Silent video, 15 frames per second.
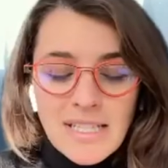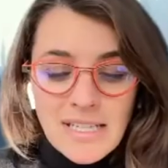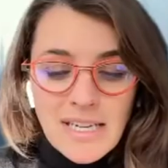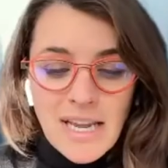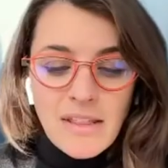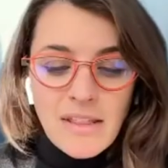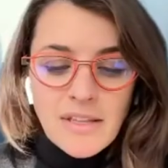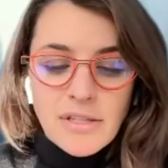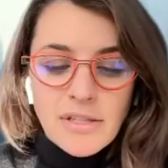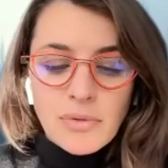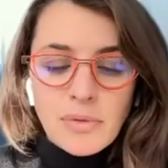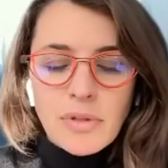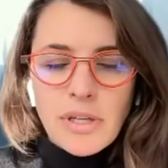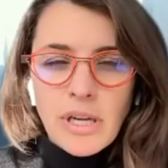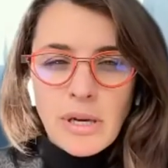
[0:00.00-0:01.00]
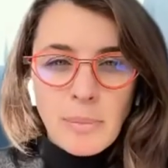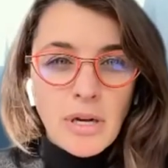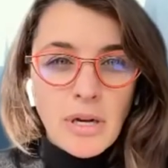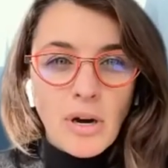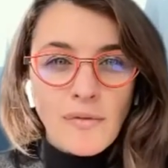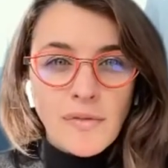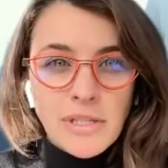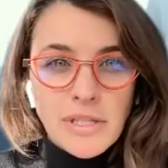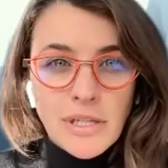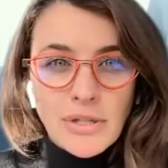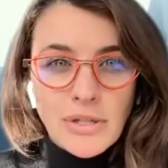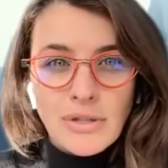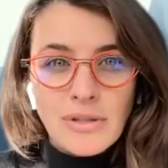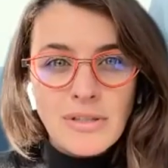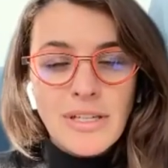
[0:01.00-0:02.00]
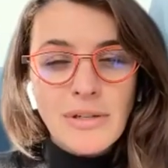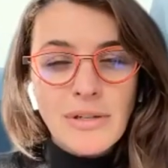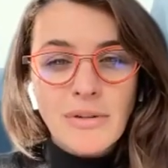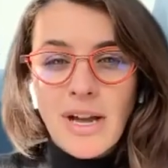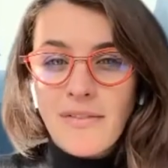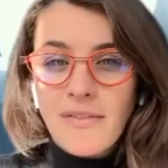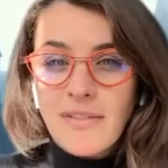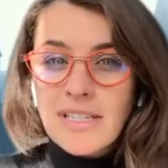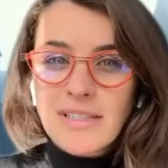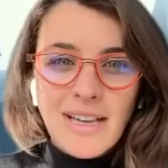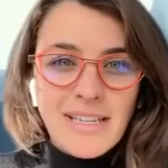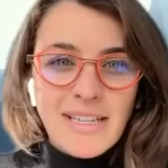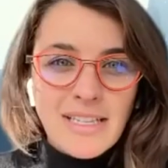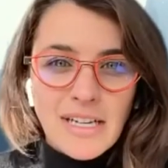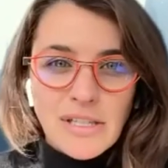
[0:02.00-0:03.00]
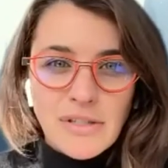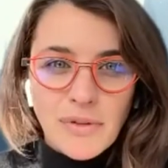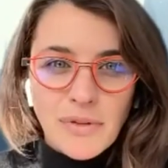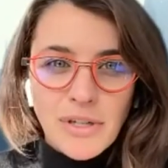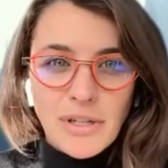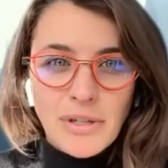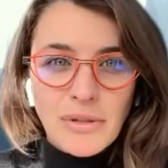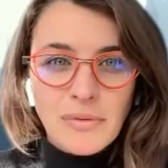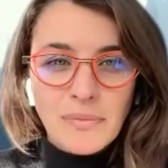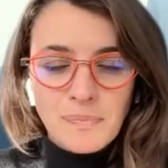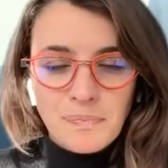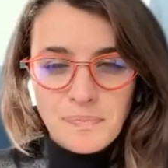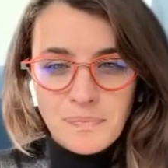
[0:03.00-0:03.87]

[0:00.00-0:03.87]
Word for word: today, this is really going to be conversational. I don't have any slide decks for you.